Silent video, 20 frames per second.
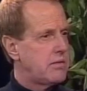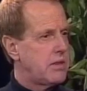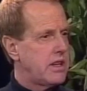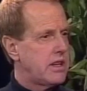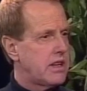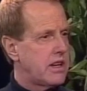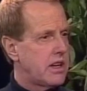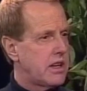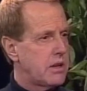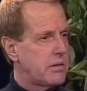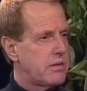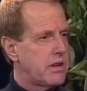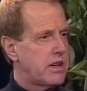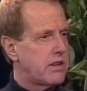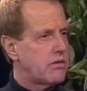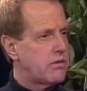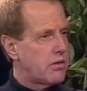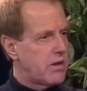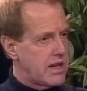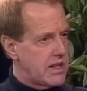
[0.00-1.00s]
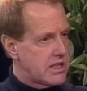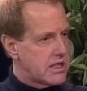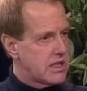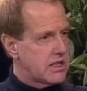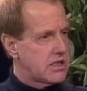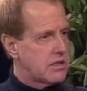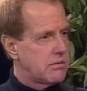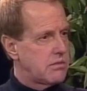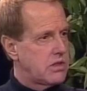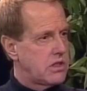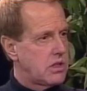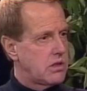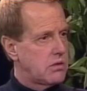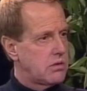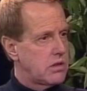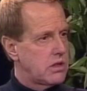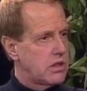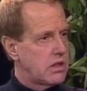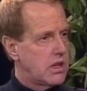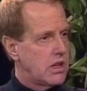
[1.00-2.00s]
be an element of racism
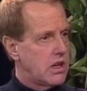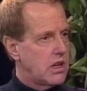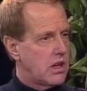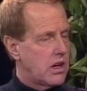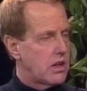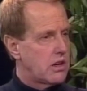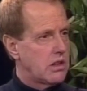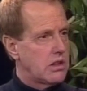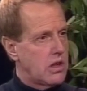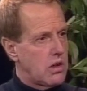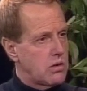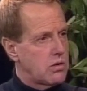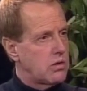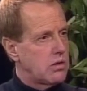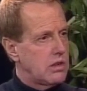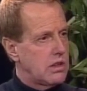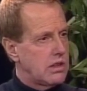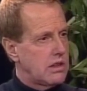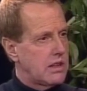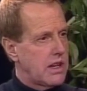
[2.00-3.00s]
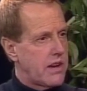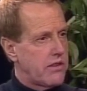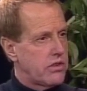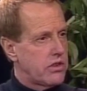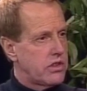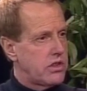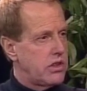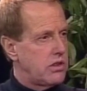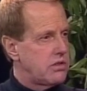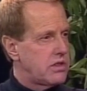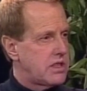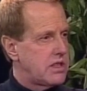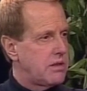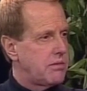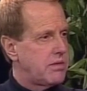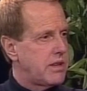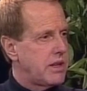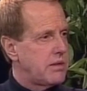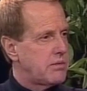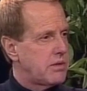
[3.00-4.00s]
to it. On a local level, do you see
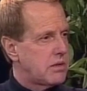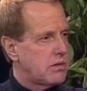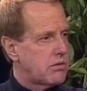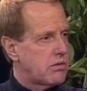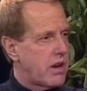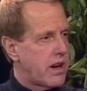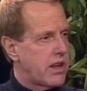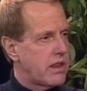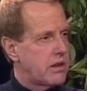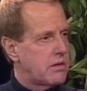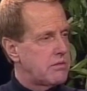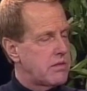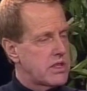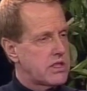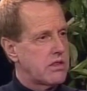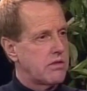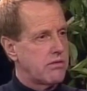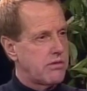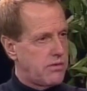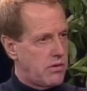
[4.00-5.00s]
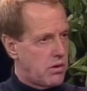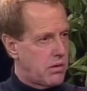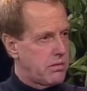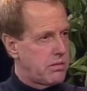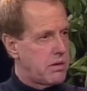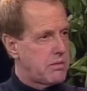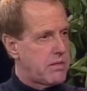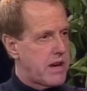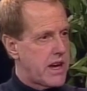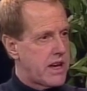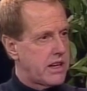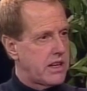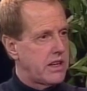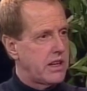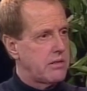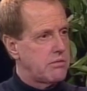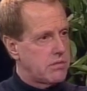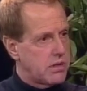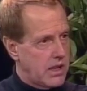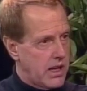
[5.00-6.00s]
people rather misinformed about it
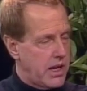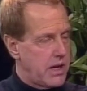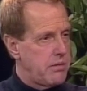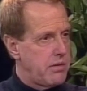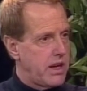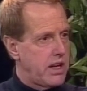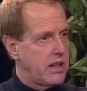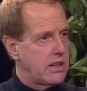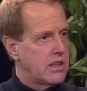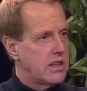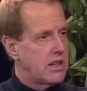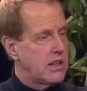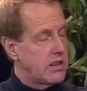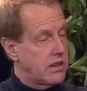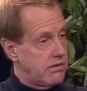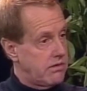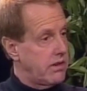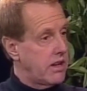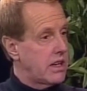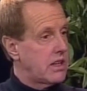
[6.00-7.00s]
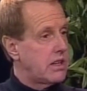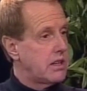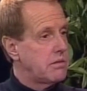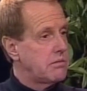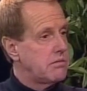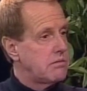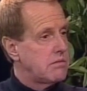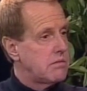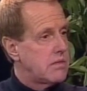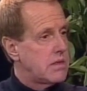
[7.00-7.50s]
and blaming the victim?